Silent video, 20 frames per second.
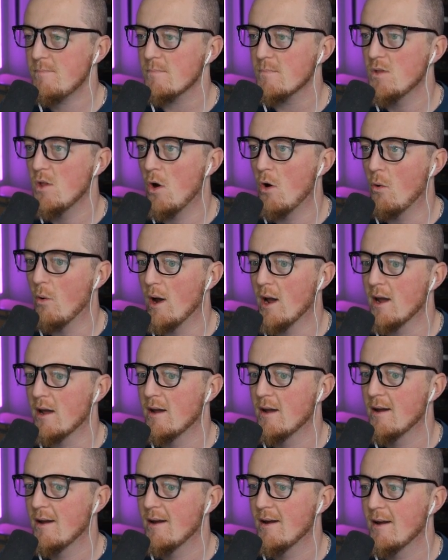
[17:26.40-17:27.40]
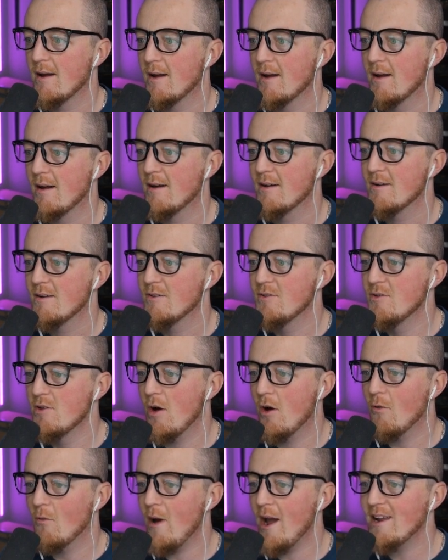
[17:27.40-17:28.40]
No way.
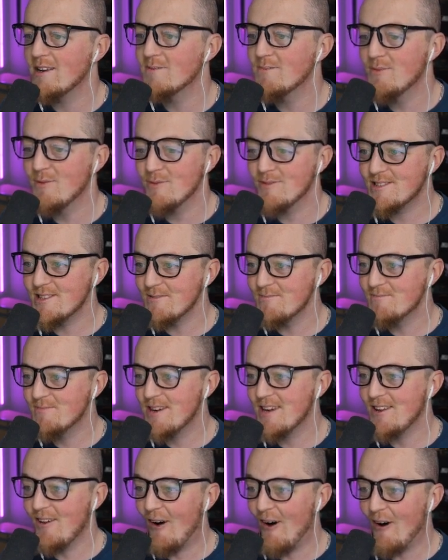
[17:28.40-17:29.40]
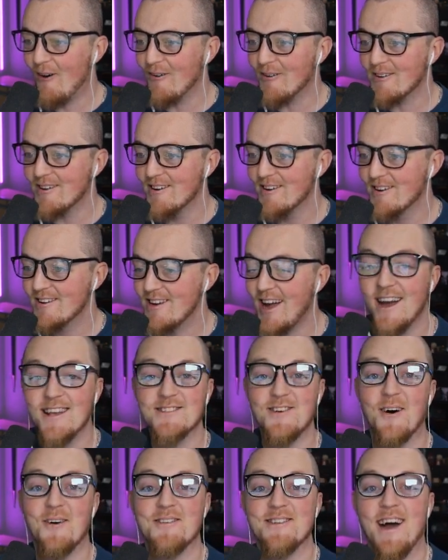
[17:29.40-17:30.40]
No way. Did Blue Team beat Hulk? Guys,
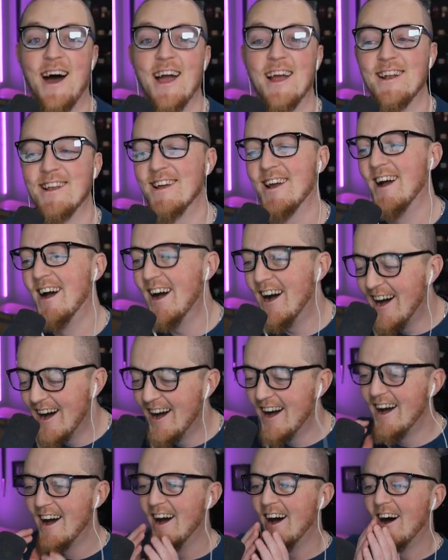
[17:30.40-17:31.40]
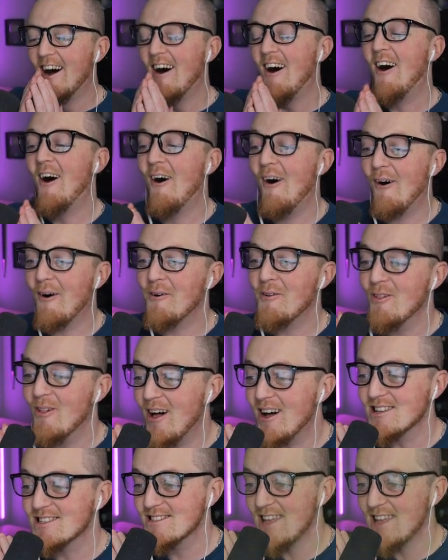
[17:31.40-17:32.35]
Hulk died. Hulk lost.